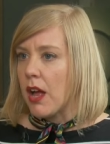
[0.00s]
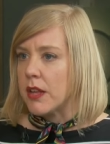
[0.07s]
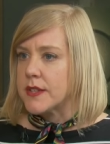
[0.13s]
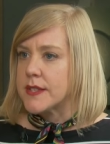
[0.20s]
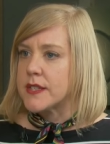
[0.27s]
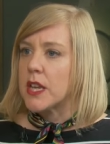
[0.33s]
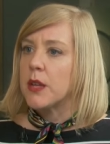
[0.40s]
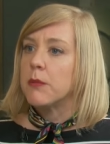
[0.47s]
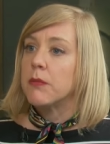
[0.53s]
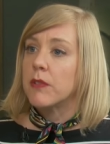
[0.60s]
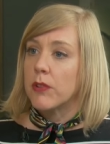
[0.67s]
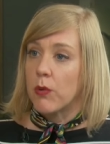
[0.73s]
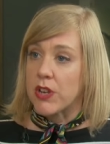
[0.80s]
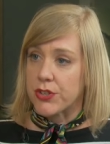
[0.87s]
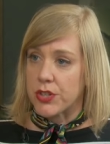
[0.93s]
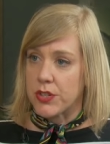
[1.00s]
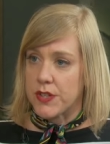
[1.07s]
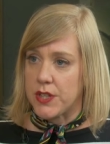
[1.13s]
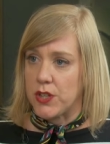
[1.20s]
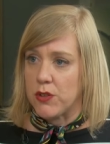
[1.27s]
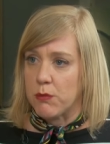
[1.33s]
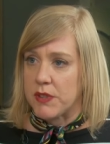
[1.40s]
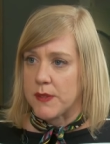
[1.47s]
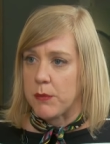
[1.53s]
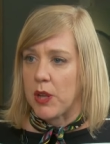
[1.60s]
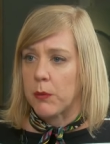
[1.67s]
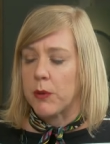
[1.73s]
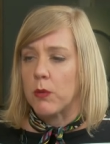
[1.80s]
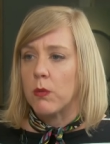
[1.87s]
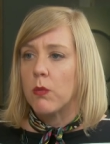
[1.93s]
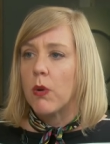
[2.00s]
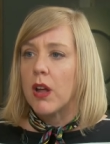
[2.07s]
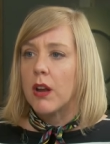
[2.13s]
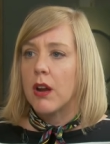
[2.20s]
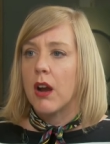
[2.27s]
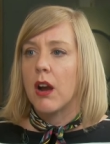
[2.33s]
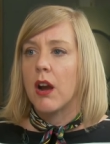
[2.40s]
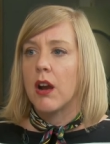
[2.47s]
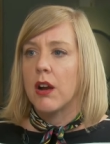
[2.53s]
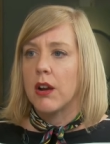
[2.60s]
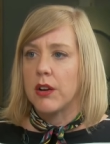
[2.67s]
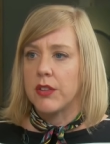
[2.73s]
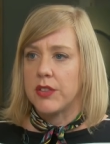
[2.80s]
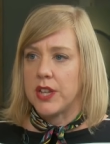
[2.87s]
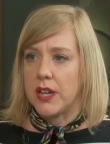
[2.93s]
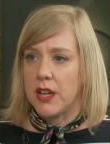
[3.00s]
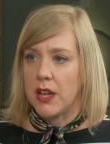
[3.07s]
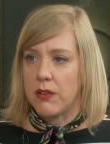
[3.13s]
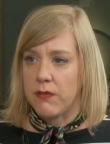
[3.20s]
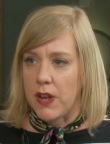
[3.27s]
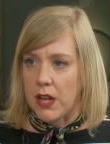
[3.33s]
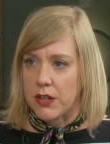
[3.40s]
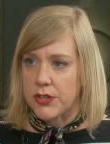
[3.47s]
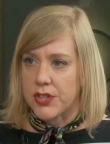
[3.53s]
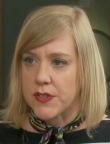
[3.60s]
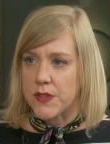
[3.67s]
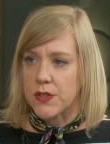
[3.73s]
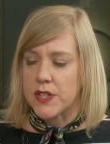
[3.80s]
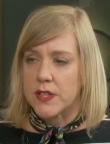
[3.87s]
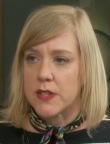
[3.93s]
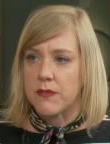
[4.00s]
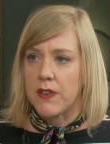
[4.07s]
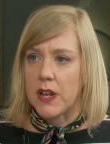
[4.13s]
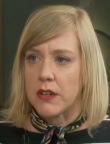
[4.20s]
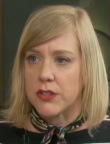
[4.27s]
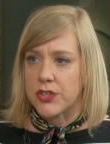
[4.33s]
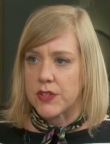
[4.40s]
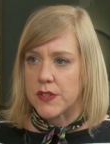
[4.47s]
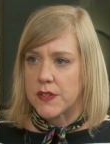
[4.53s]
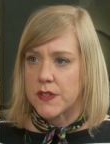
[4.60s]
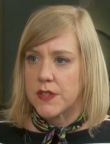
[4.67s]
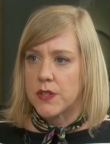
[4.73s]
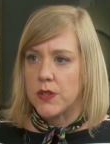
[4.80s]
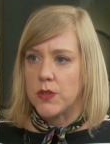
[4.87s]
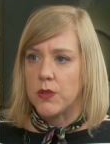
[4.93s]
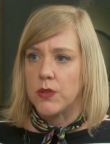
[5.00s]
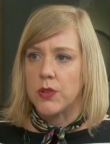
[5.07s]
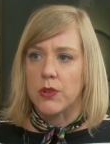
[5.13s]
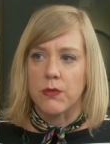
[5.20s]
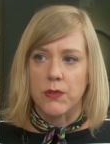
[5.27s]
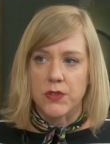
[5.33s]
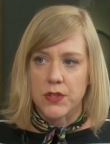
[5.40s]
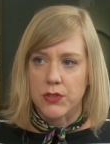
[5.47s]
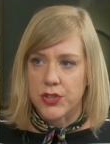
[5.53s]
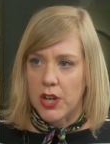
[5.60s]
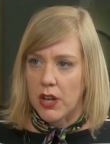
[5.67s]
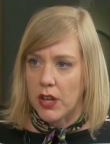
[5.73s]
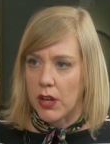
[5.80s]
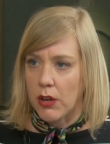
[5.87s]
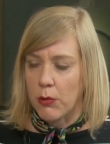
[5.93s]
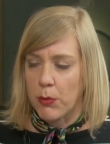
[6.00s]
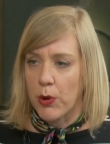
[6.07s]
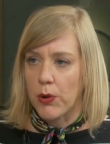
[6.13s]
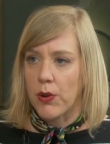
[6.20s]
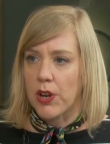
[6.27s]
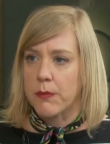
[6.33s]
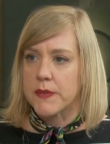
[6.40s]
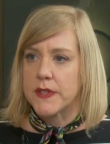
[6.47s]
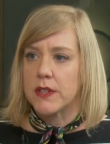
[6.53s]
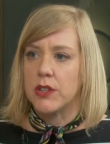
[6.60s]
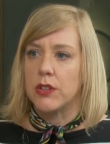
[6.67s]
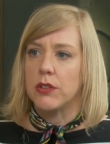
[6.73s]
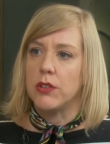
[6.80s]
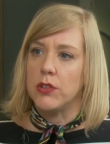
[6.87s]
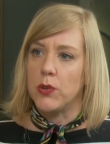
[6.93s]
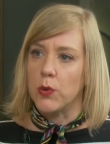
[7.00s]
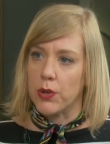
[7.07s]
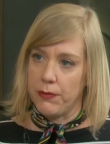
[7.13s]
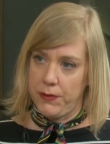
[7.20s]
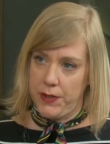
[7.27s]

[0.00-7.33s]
Uh, same question to you, Ms. Blackman. What are the advantages or disadvantages to universal child care programs in your